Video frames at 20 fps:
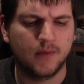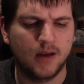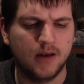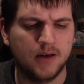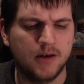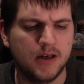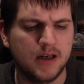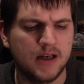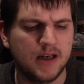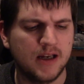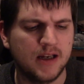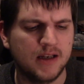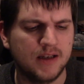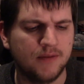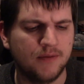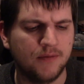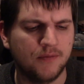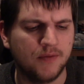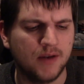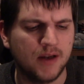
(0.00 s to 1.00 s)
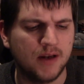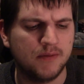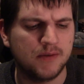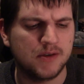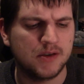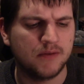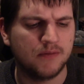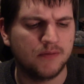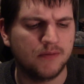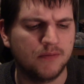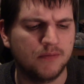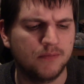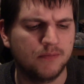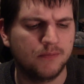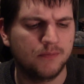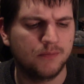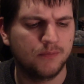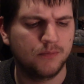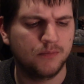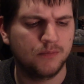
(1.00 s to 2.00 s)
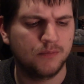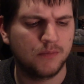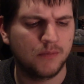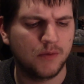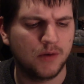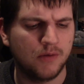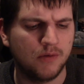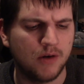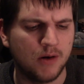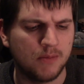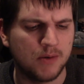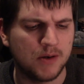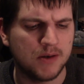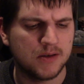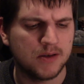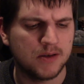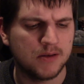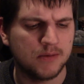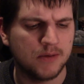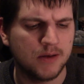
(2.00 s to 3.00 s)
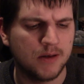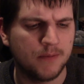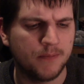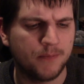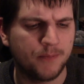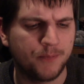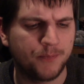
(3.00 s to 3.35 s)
I know you can get different flavours of Crabbies as well.